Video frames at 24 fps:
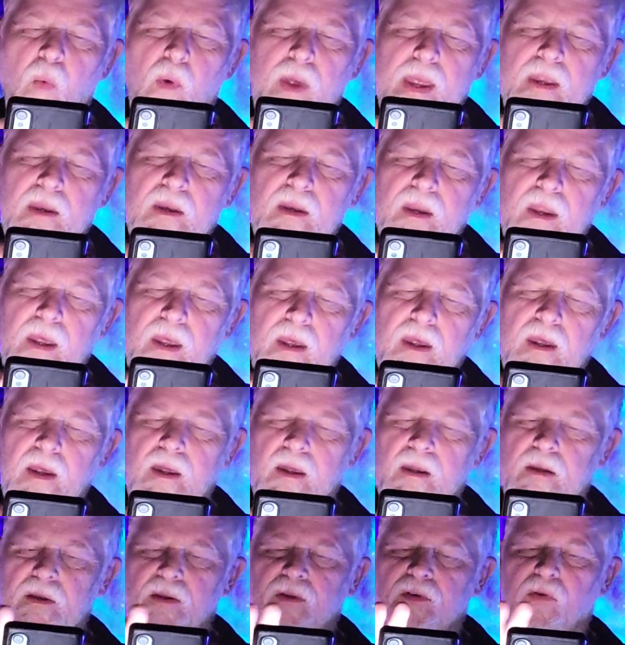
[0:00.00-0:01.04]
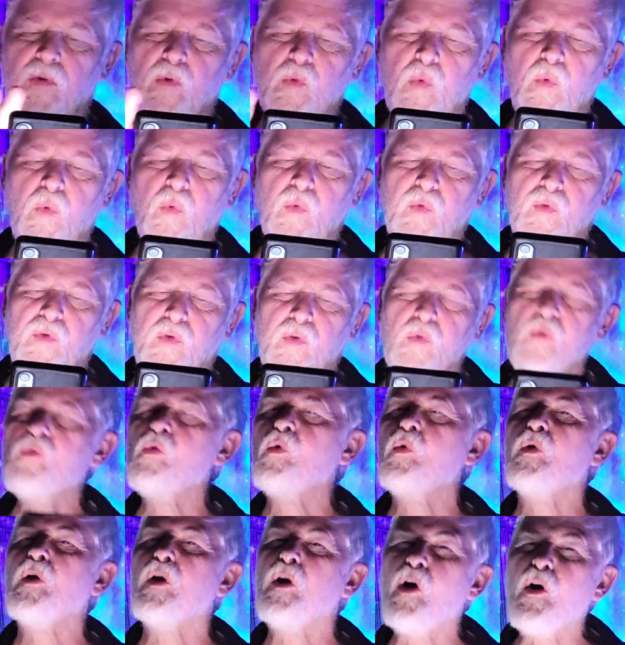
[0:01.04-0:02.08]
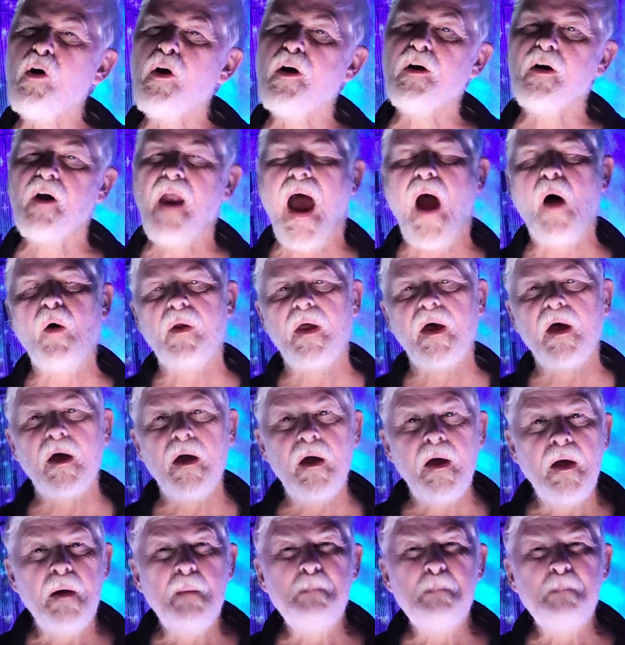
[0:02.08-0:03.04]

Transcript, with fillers: we need to to learn how to